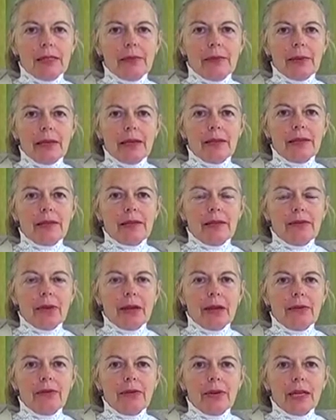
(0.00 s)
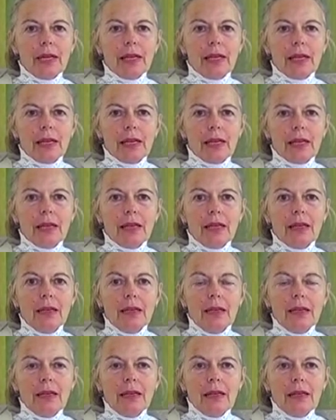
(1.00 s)
space of everything
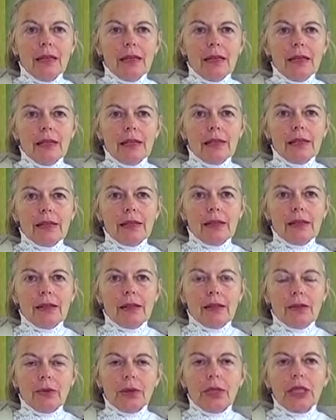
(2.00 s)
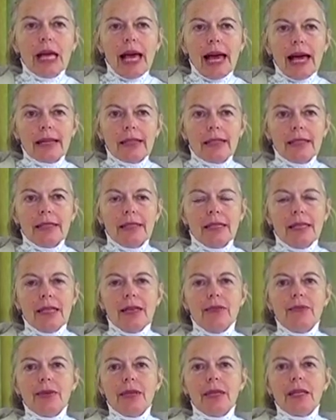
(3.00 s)
is in the relaxed
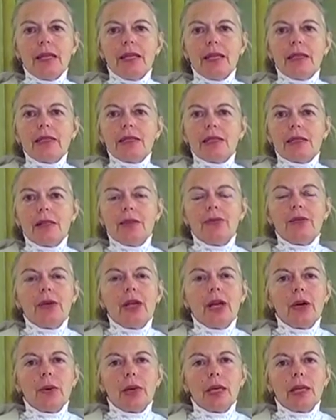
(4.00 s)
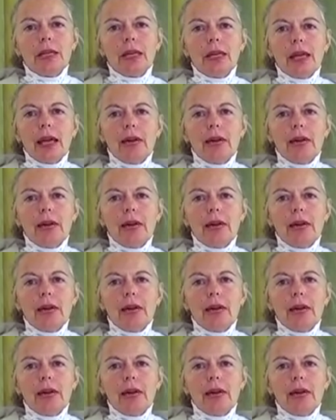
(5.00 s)
evenness of knowing that